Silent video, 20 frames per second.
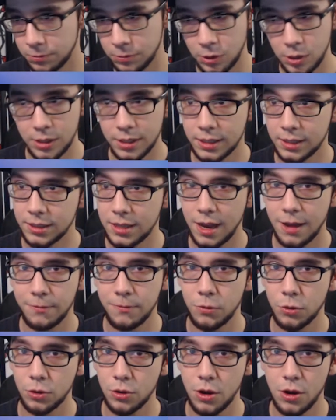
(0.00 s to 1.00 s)
look at the top
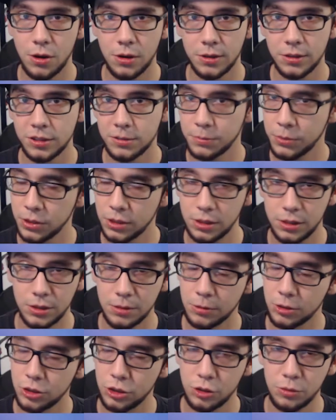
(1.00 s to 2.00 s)
4 cards, put
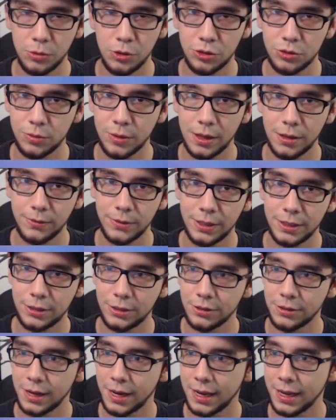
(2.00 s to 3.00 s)
the 2 most relevant
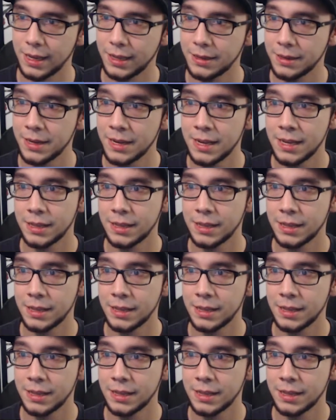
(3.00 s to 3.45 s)
into your hand.